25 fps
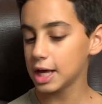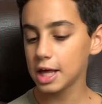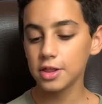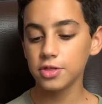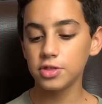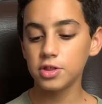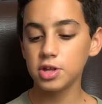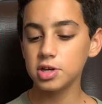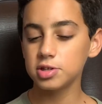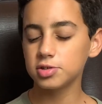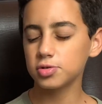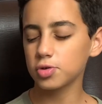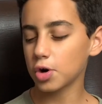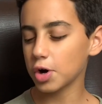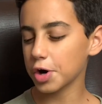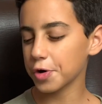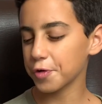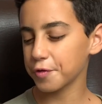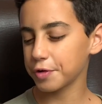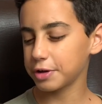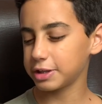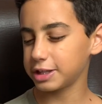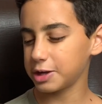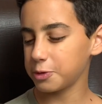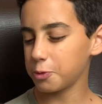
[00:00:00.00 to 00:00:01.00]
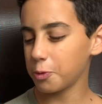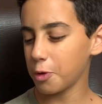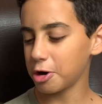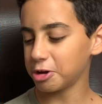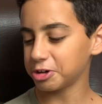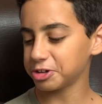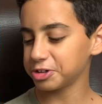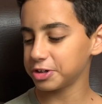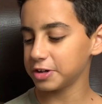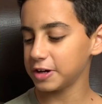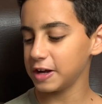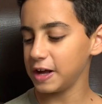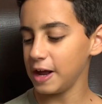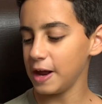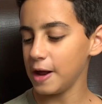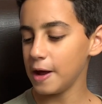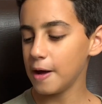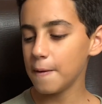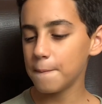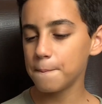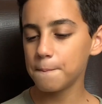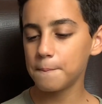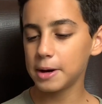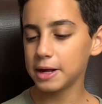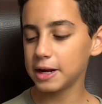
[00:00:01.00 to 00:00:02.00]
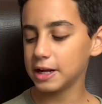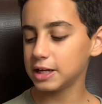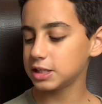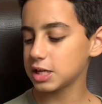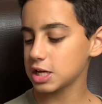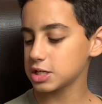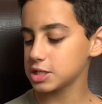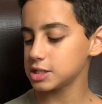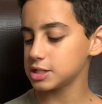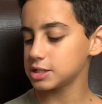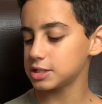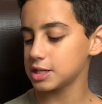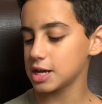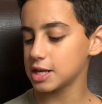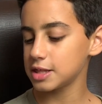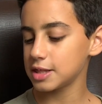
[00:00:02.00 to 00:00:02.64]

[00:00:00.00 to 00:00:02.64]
These are really watery, but it doesn't say